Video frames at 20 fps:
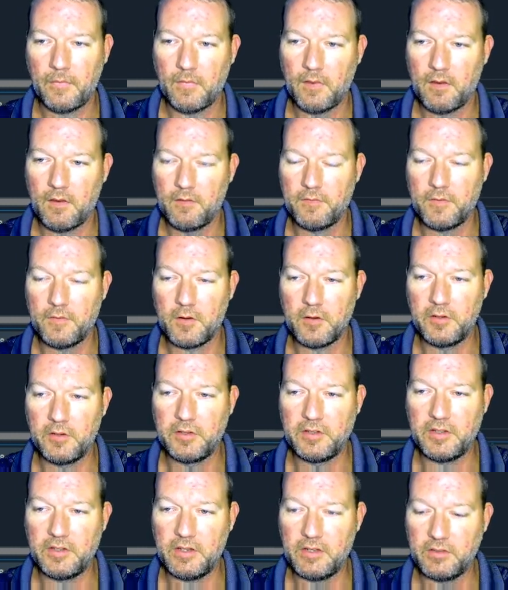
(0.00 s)

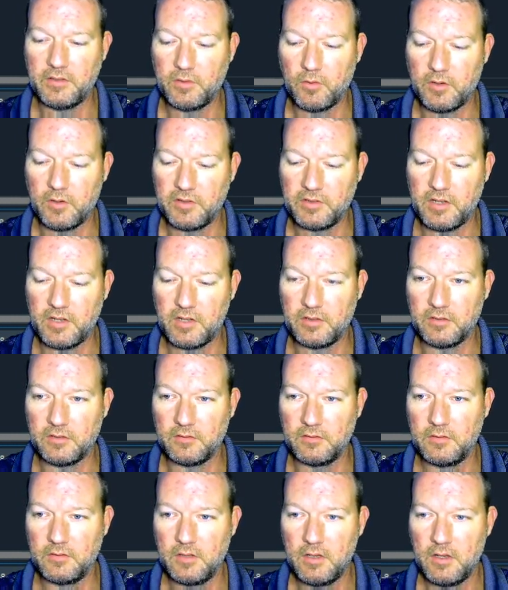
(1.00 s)
First is horizontal.
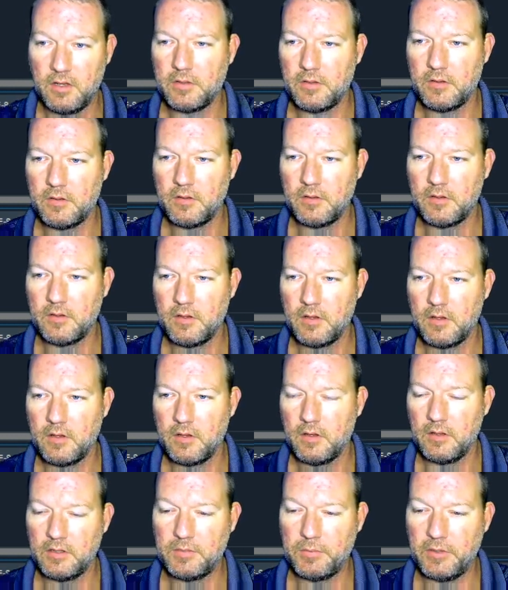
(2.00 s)

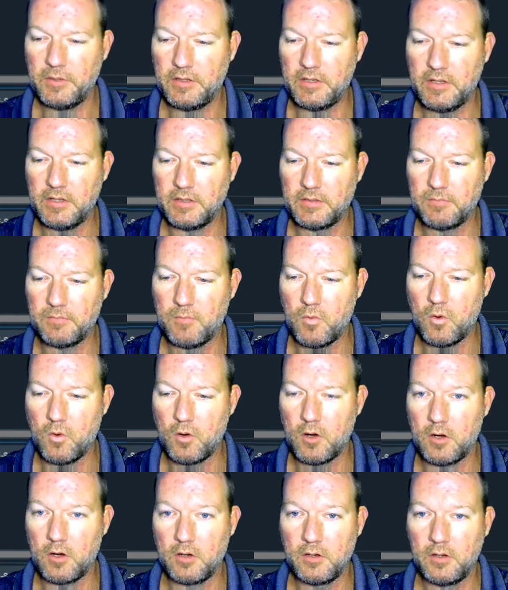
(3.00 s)
Let's put this
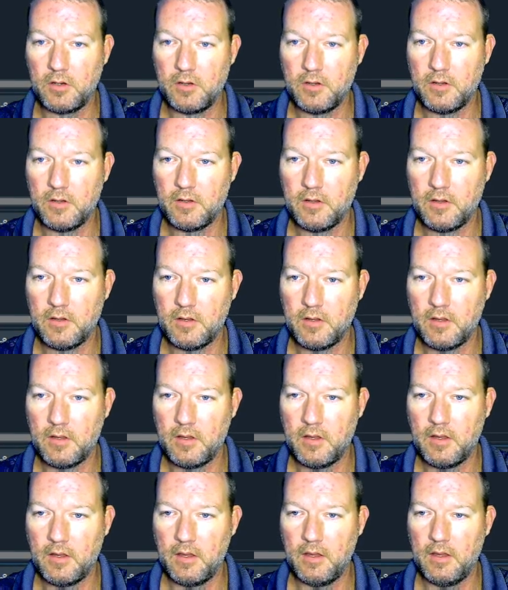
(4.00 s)
more
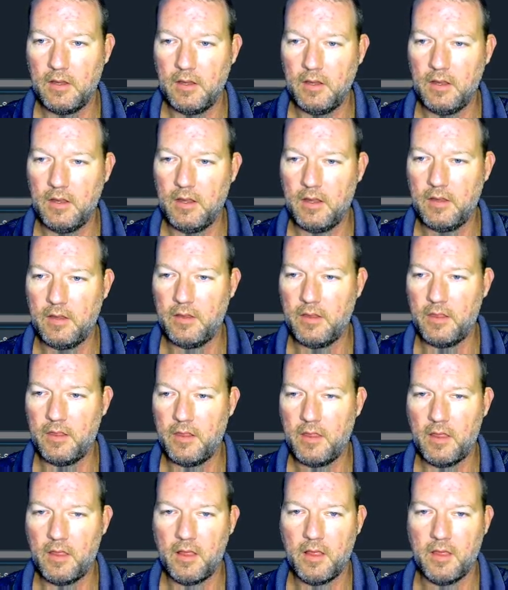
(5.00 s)
in
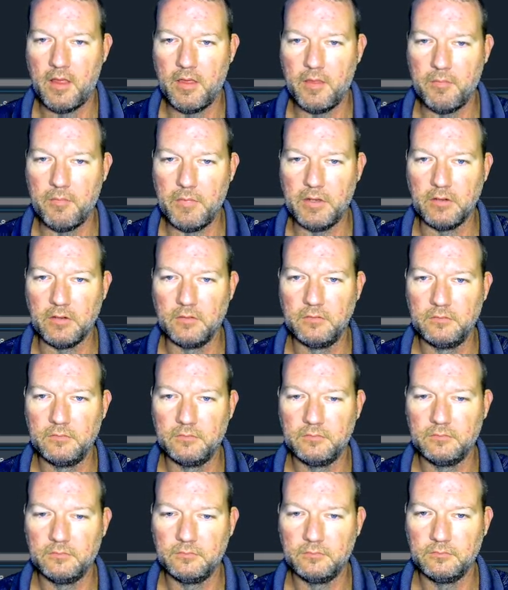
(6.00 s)
the middle.
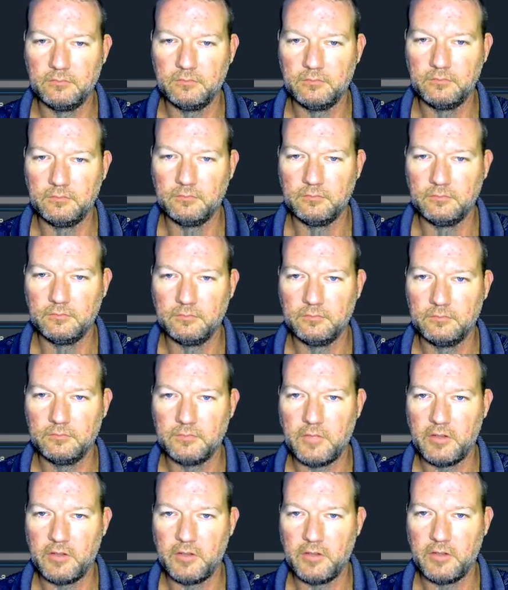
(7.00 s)

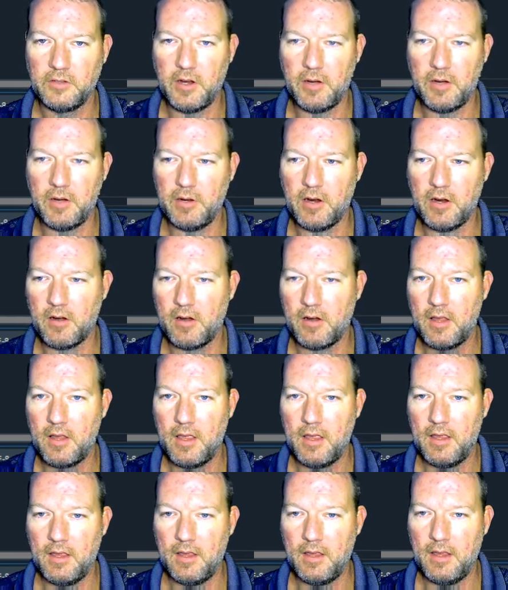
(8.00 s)
So here we are.
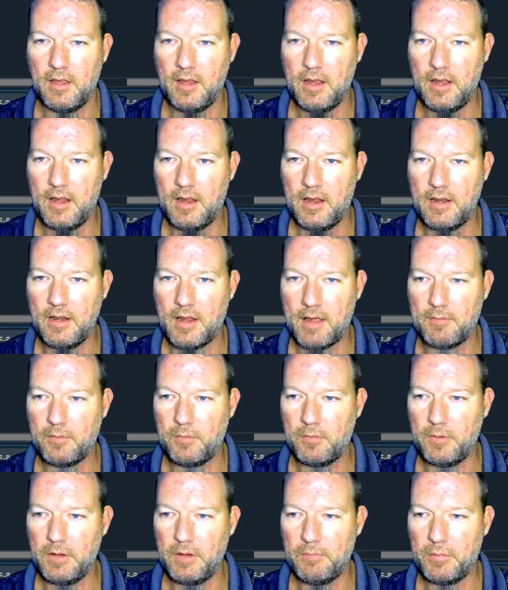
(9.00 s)
And how about
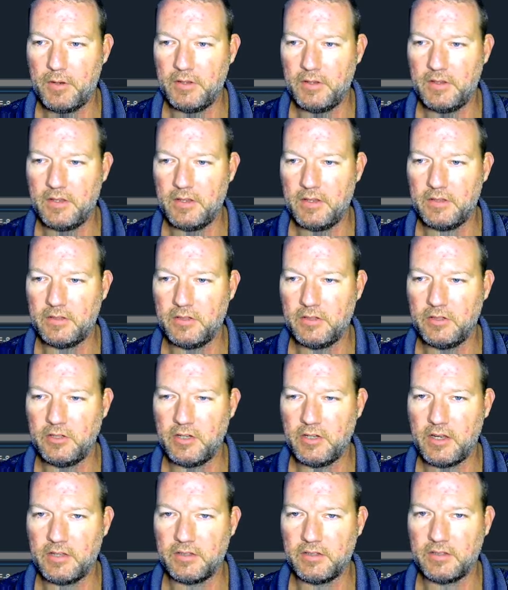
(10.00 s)
we put this
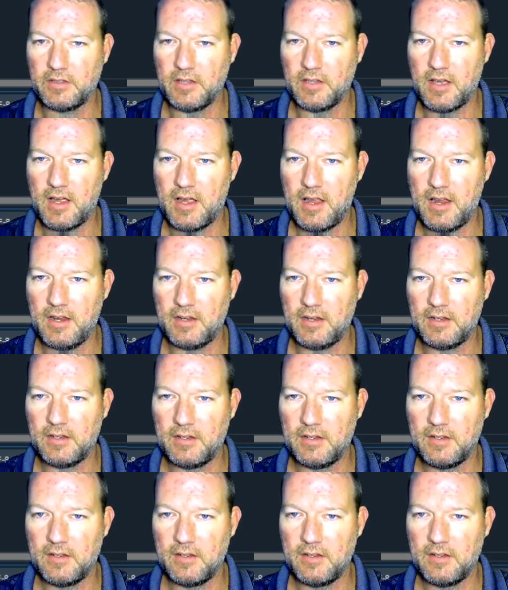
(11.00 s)
just like